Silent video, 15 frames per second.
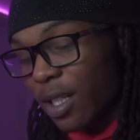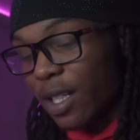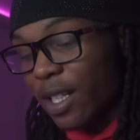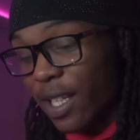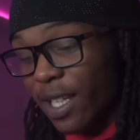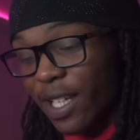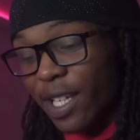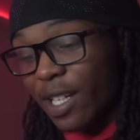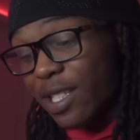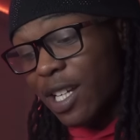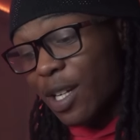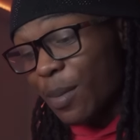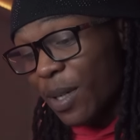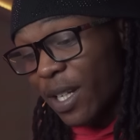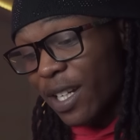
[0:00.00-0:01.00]
Then he kept
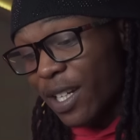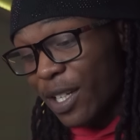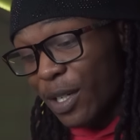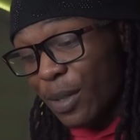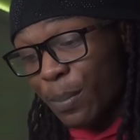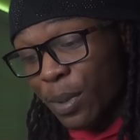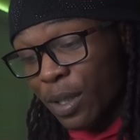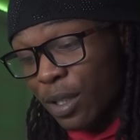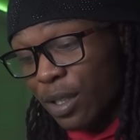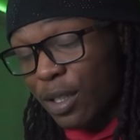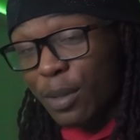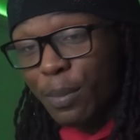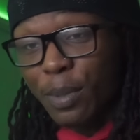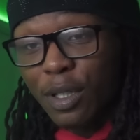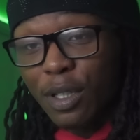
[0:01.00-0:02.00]
talking about that damn
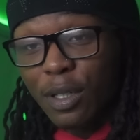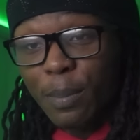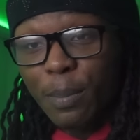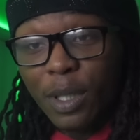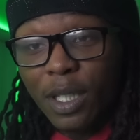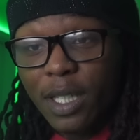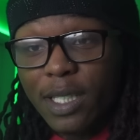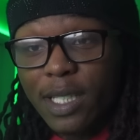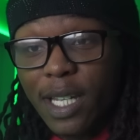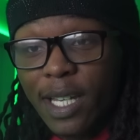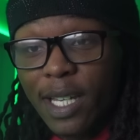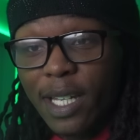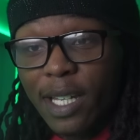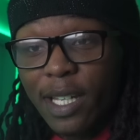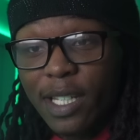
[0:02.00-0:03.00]
bomb. Bomb beat his
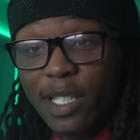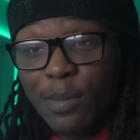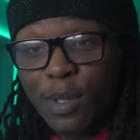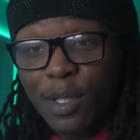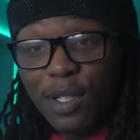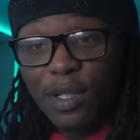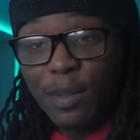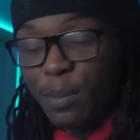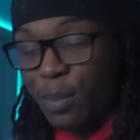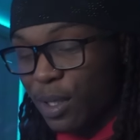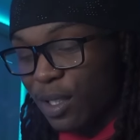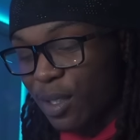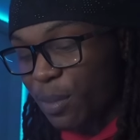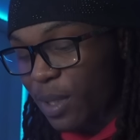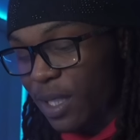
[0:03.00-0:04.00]
ass, bro.
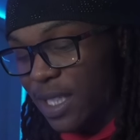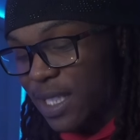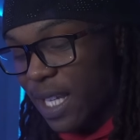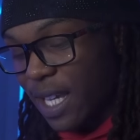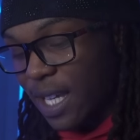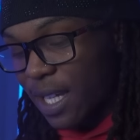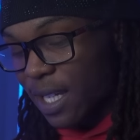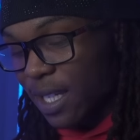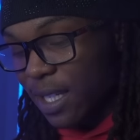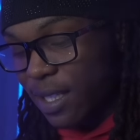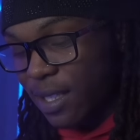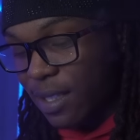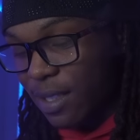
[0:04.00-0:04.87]
Bomb beat his ass.